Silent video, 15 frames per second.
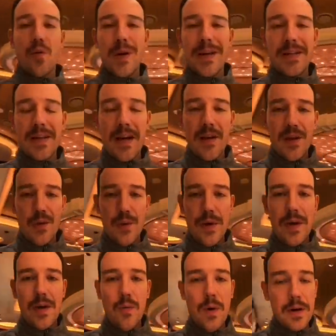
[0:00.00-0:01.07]
queen 10
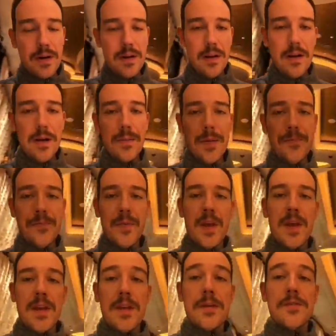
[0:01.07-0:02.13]
3, one club.
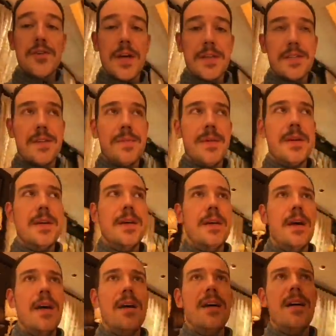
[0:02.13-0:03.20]
Checks to
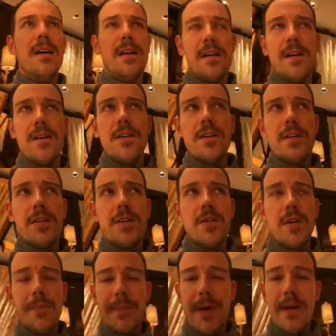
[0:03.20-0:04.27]
me, uh,
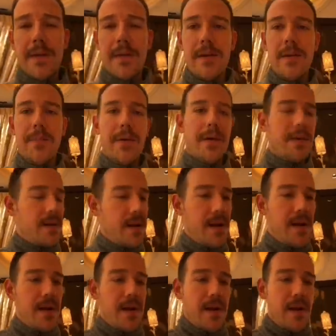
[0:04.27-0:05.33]
good bet here, but
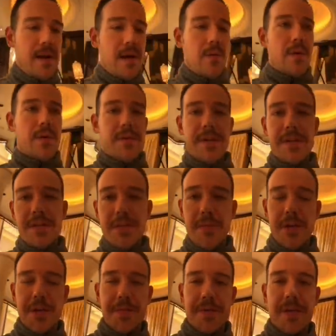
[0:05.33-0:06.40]
we don't need
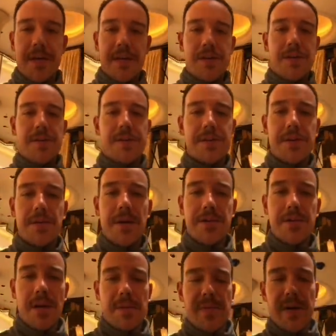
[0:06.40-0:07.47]
too much protection. So
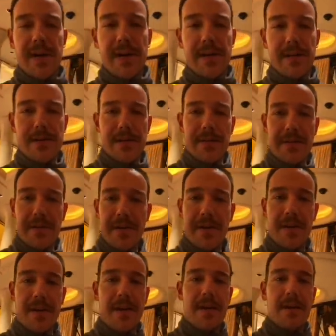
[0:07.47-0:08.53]
I check behind,
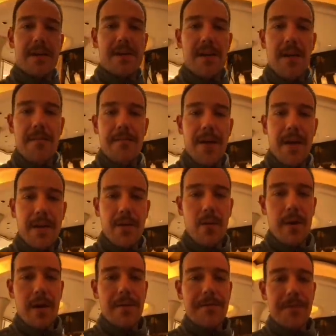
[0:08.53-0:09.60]
looking to get
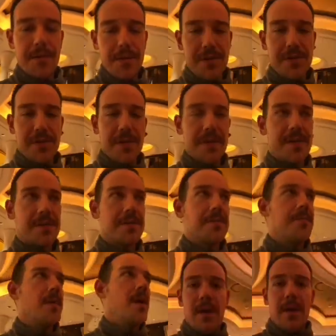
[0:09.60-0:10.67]
value on future
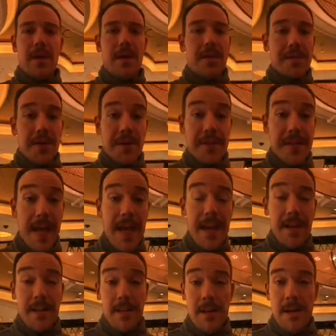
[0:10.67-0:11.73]
streets. It turns an
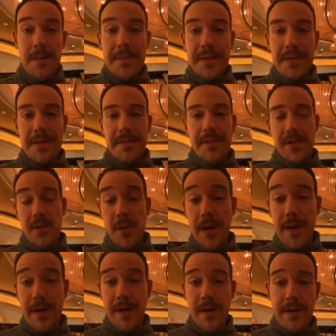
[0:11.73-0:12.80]
eight of clubs, a
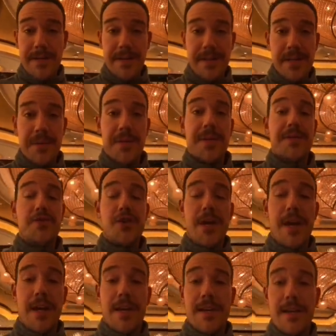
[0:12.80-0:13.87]
great card unless someone has
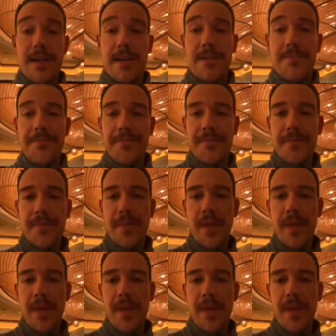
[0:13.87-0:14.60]
jack nine.